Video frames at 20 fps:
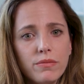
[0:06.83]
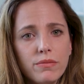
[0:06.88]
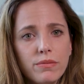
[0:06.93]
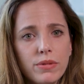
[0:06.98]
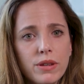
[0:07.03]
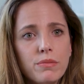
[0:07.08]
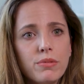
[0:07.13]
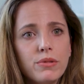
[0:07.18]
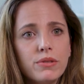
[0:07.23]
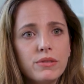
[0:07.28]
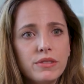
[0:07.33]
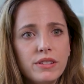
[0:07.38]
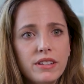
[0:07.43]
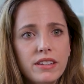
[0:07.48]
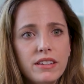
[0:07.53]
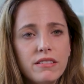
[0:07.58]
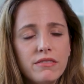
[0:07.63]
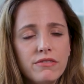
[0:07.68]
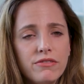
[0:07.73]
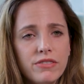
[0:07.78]
people
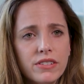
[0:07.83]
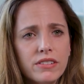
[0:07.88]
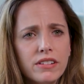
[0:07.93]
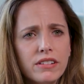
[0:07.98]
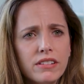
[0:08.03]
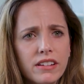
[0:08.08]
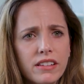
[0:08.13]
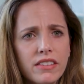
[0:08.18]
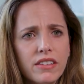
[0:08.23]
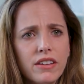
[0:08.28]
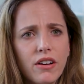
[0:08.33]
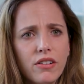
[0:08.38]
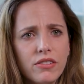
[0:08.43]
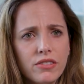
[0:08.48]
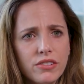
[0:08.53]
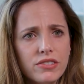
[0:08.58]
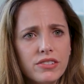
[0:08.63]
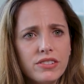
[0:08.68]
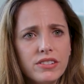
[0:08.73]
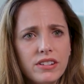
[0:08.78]
leave feeling like they
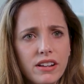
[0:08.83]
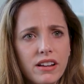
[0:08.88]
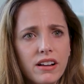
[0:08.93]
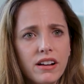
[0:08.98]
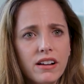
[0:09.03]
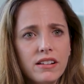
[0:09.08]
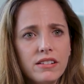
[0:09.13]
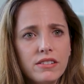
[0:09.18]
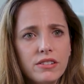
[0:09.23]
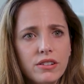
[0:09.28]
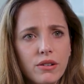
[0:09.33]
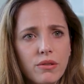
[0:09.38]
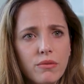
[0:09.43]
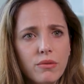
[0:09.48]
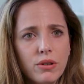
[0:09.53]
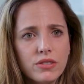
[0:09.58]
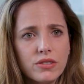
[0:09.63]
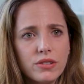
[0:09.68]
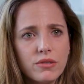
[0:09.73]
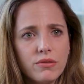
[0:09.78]
understand, you know,
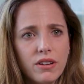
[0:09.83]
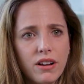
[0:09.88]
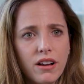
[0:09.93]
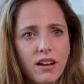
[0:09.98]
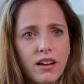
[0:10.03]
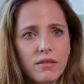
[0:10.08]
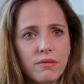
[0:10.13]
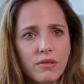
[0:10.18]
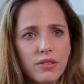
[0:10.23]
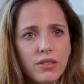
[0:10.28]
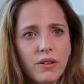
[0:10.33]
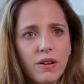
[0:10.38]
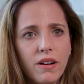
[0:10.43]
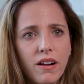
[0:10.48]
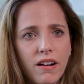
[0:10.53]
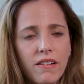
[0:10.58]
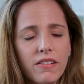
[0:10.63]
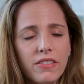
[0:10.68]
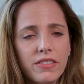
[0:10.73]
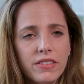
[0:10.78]
what's going on with their
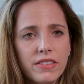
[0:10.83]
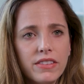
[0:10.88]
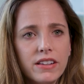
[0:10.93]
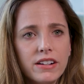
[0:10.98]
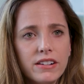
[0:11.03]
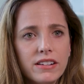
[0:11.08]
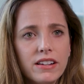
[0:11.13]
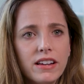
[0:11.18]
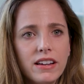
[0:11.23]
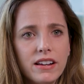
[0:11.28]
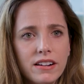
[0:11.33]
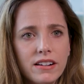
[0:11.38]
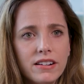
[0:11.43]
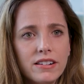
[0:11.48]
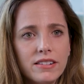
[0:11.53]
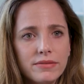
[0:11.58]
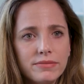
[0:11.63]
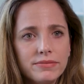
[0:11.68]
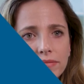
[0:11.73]
health and their care.